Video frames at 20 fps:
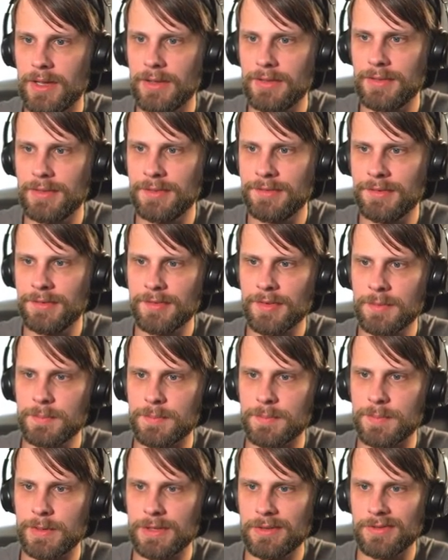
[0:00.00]
This is a
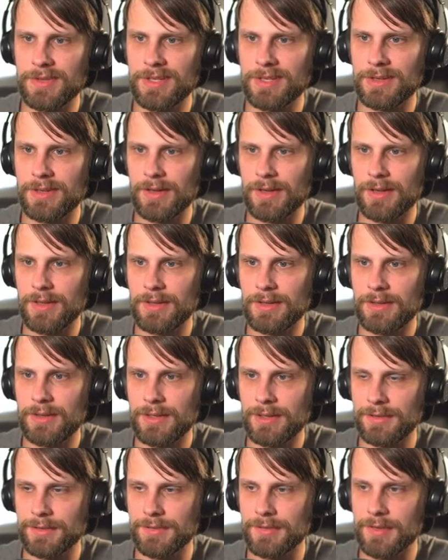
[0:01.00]
bit of an
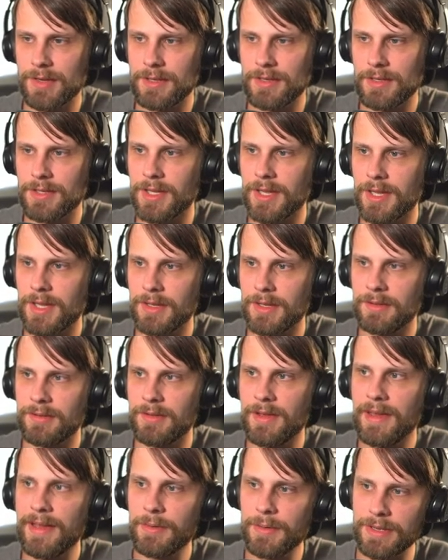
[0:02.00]
unexciting hand,
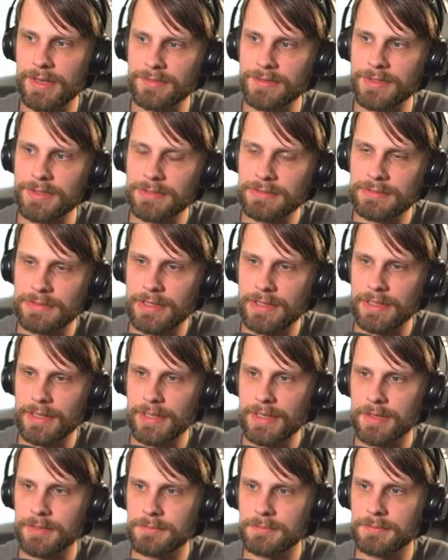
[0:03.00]
however,
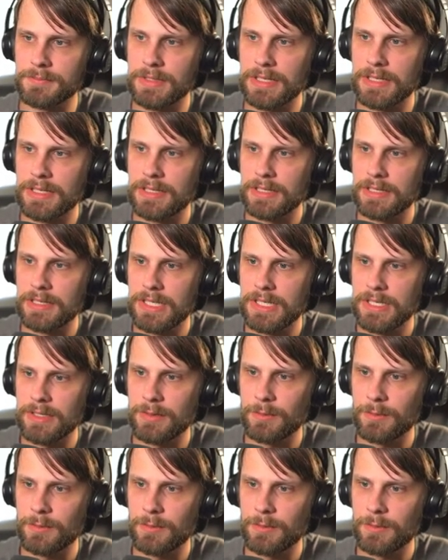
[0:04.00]
we'll